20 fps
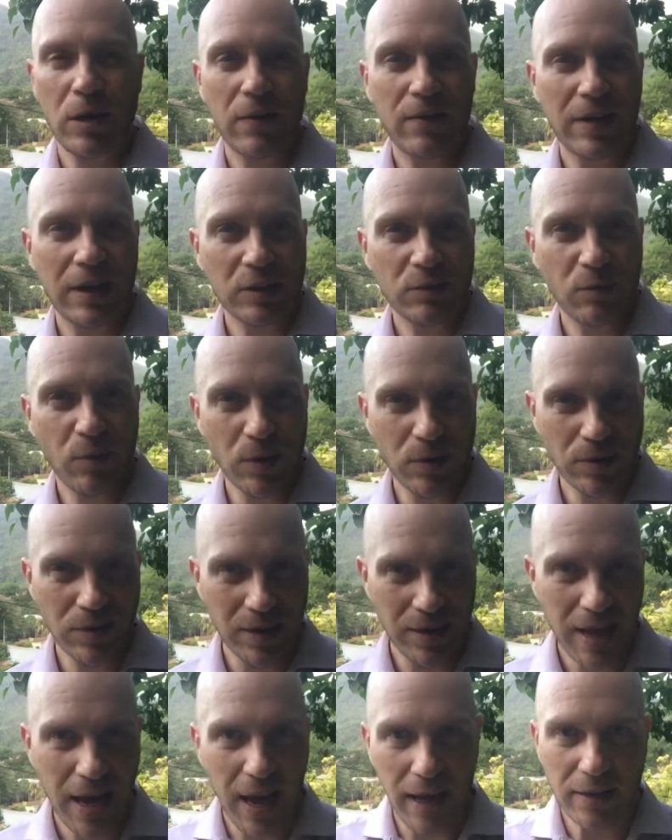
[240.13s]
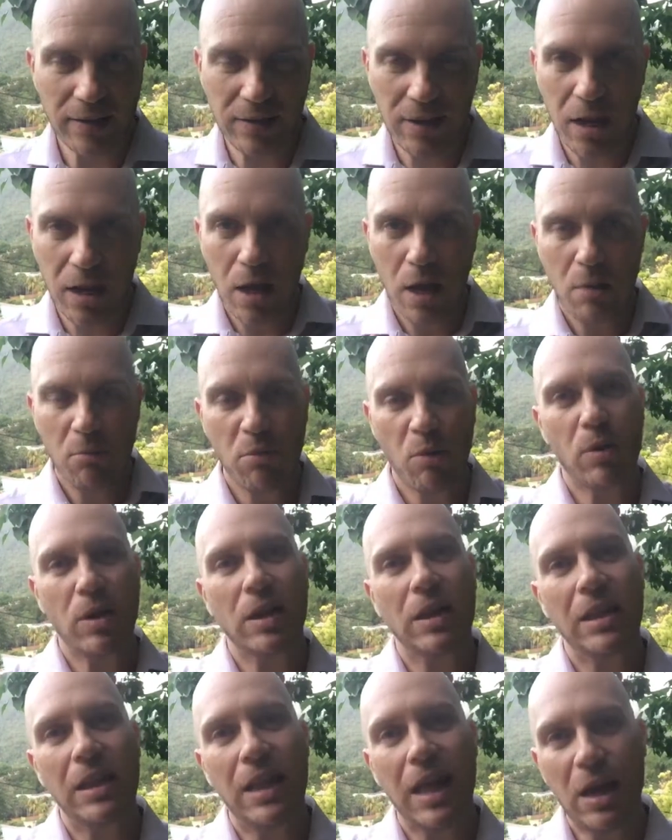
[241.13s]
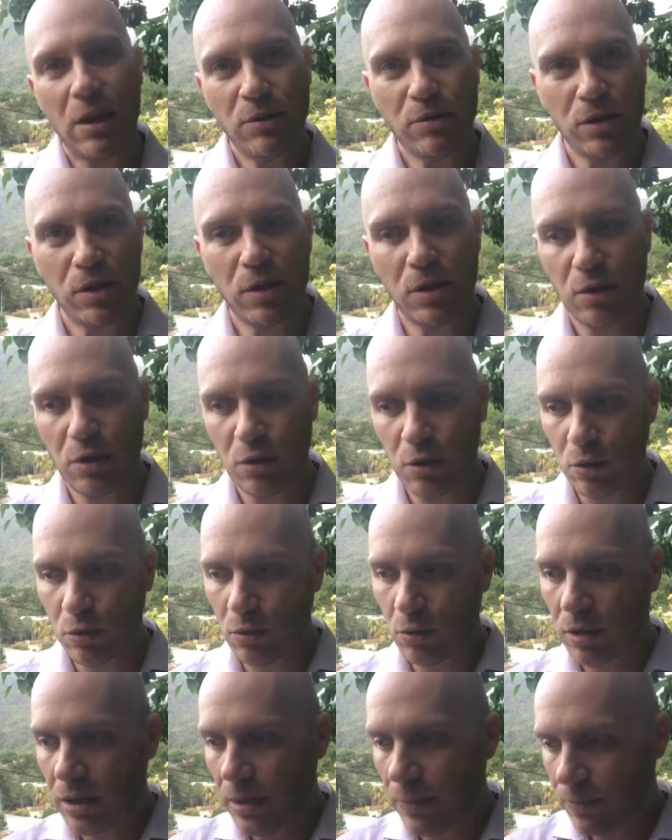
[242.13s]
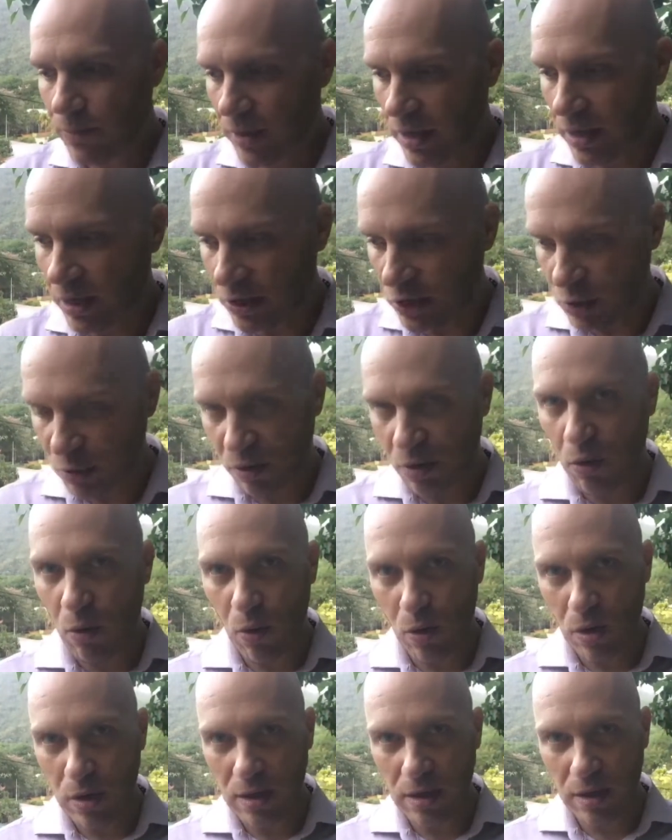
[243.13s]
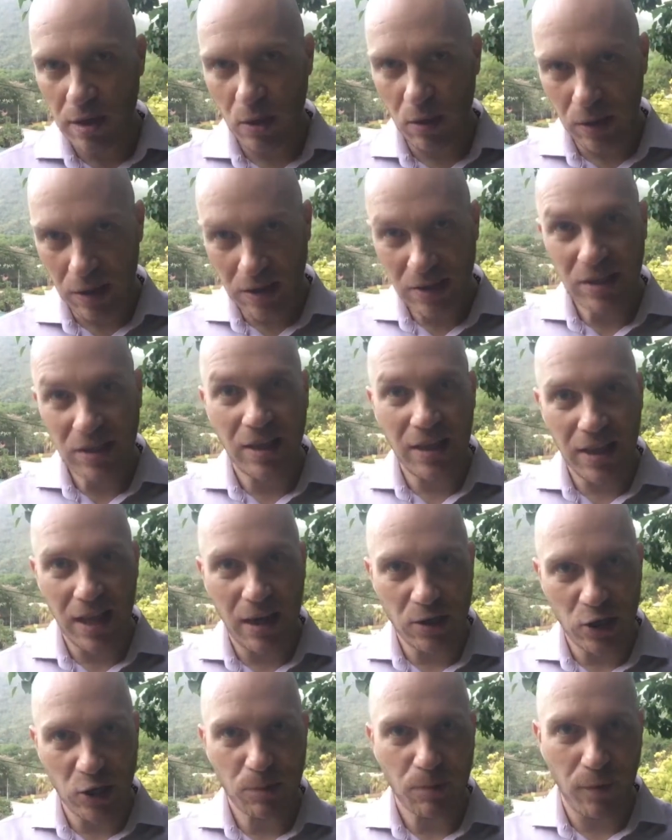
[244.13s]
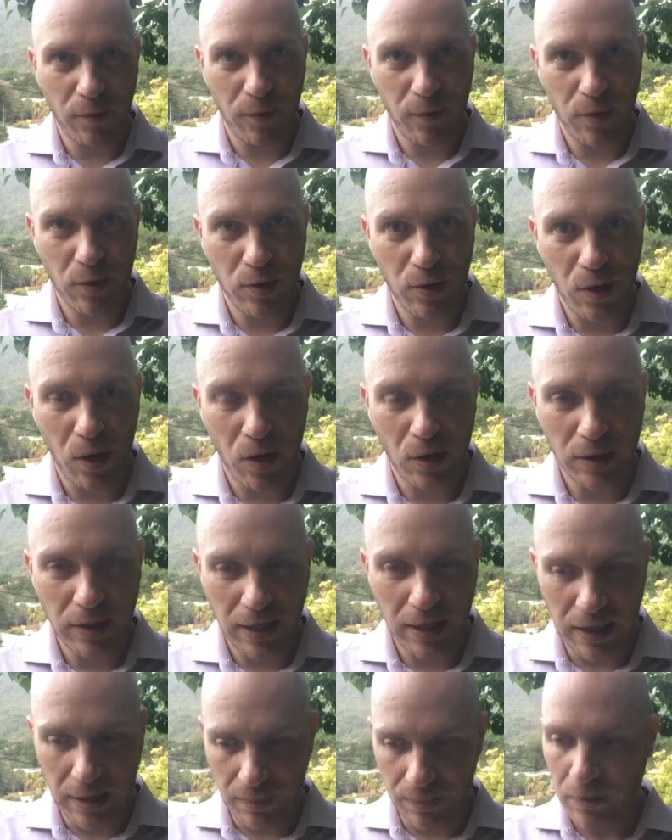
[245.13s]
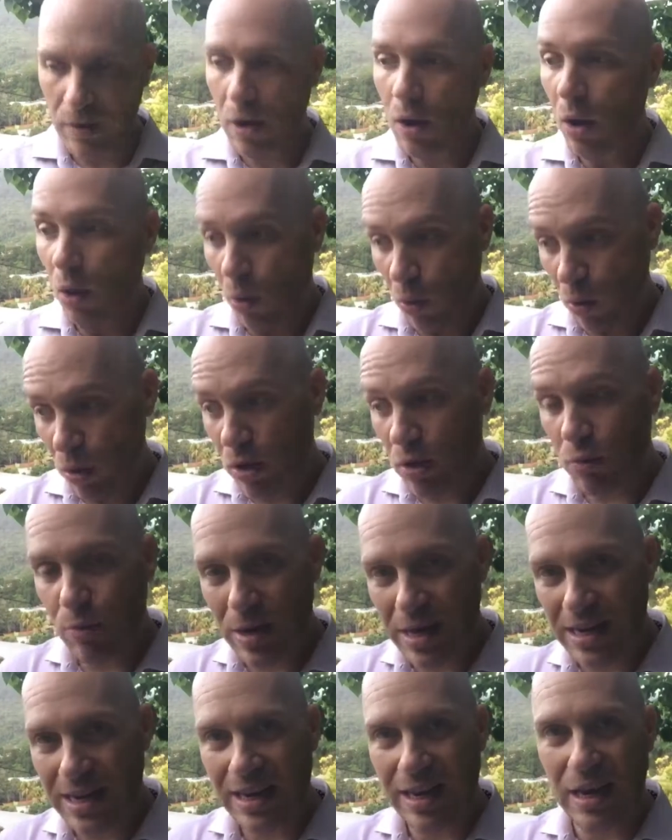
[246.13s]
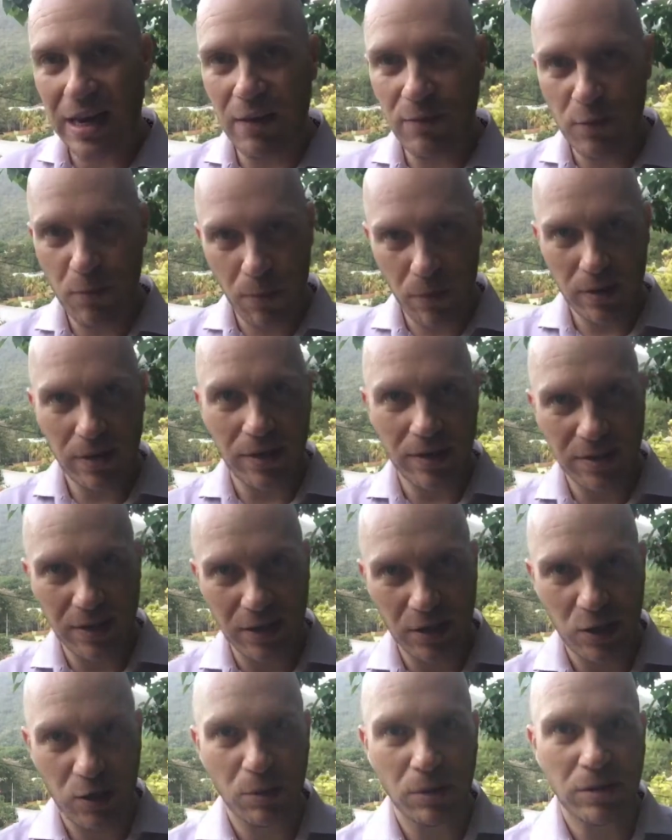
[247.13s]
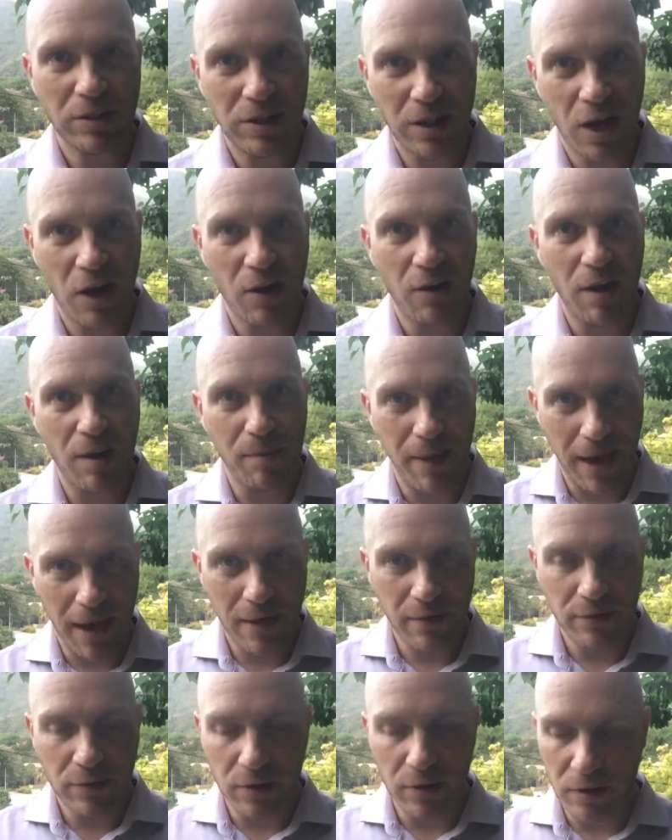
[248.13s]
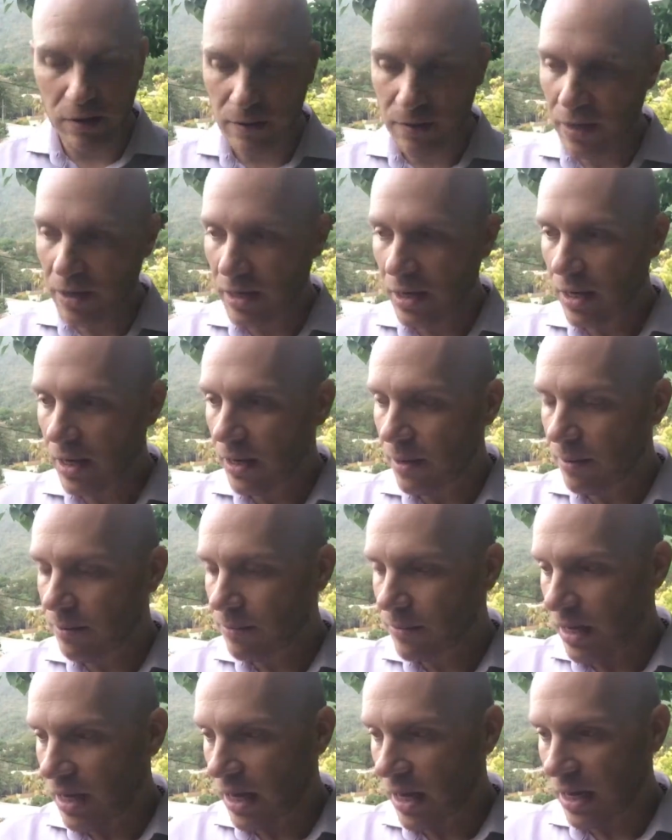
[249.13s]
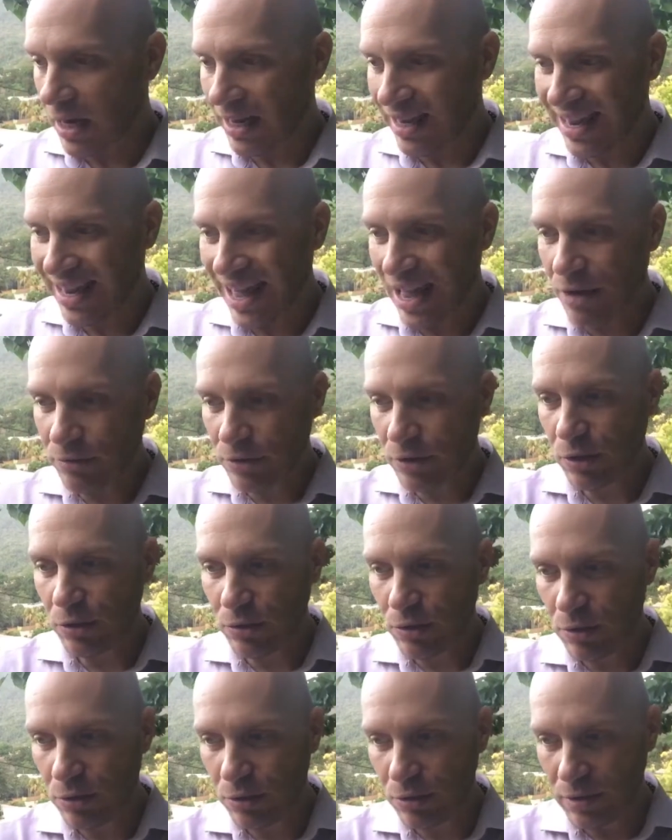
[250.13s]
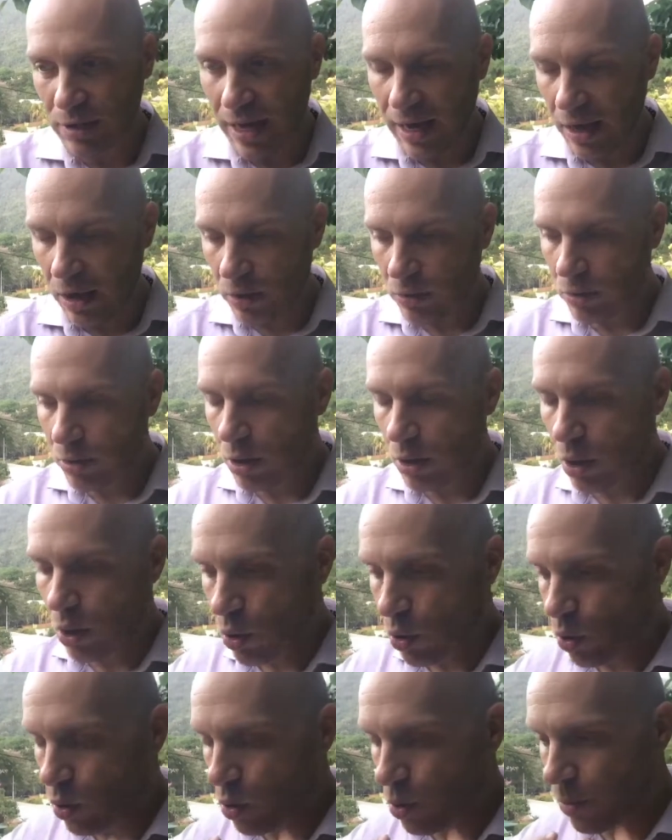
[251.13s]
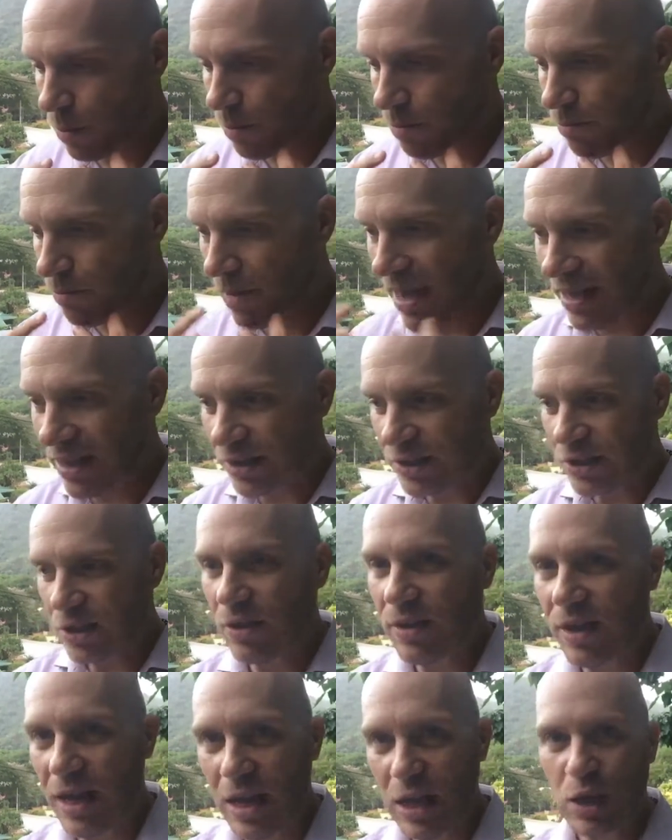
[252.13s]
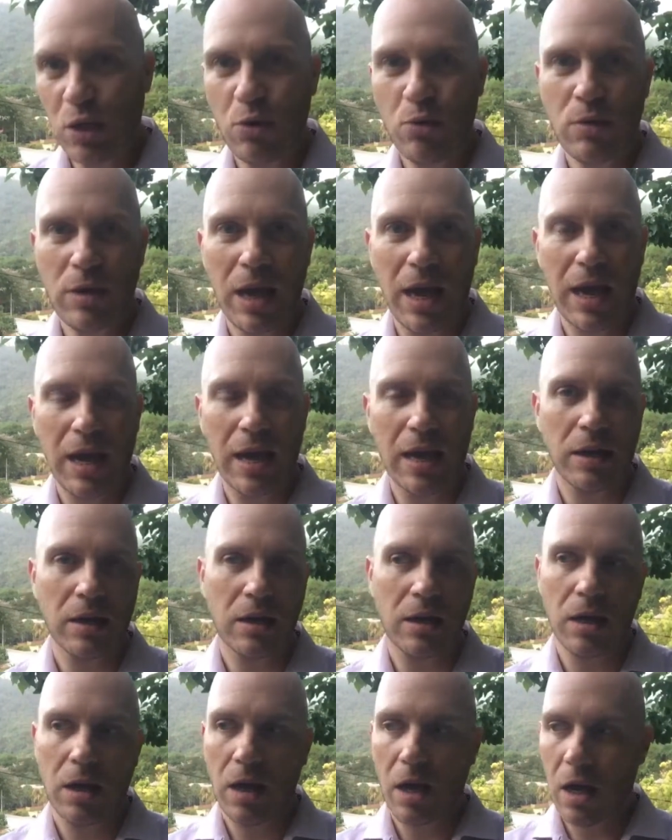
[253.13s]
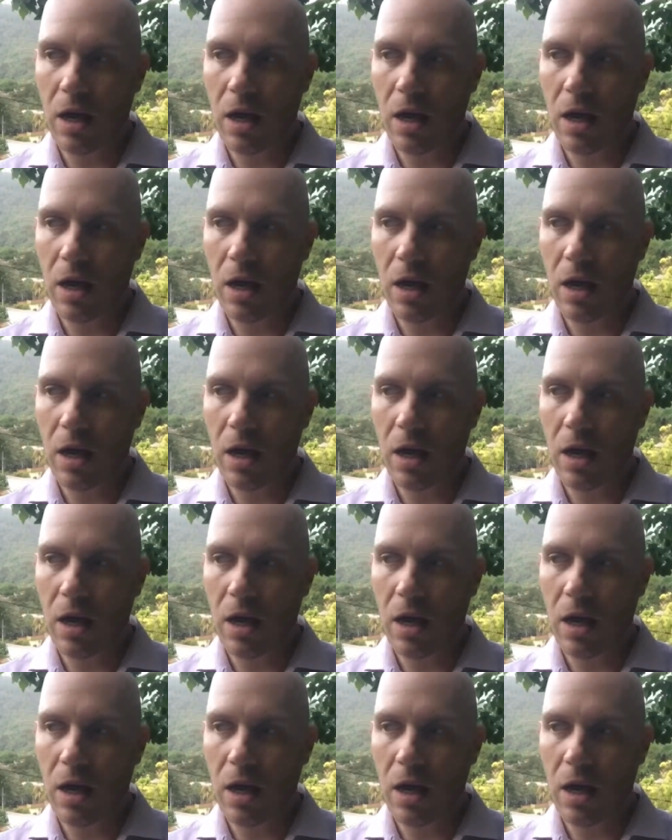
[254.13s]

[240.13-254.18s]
even has voice to text. But what it allows you to do is you record it, you listen to that just before your call to him, or you read it if you put this into a CRM after. It allows you to now make it so that you can